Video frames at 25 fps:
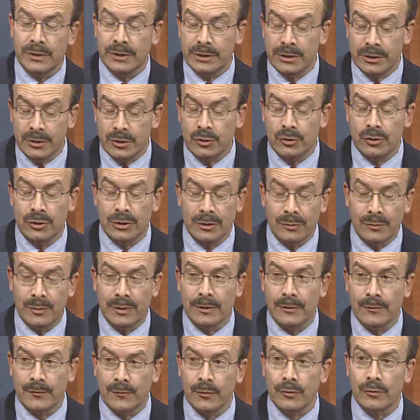which is usually
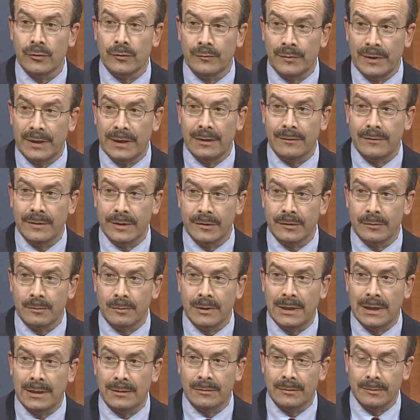where the first valve has
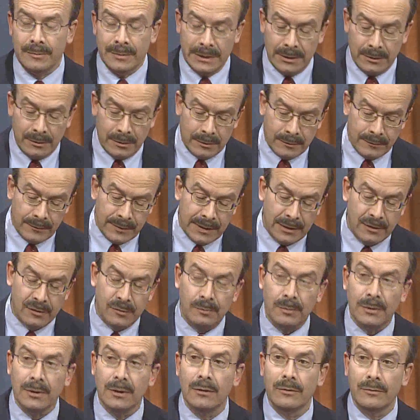a problem, and all the
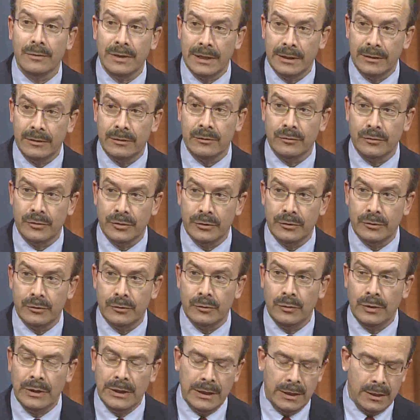valves below that do
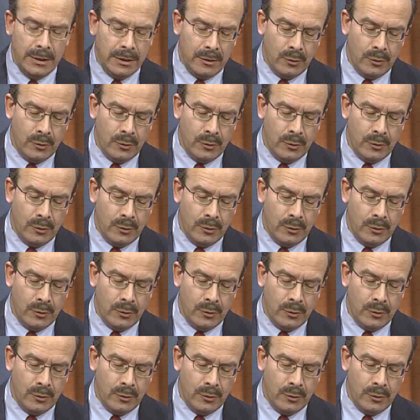too.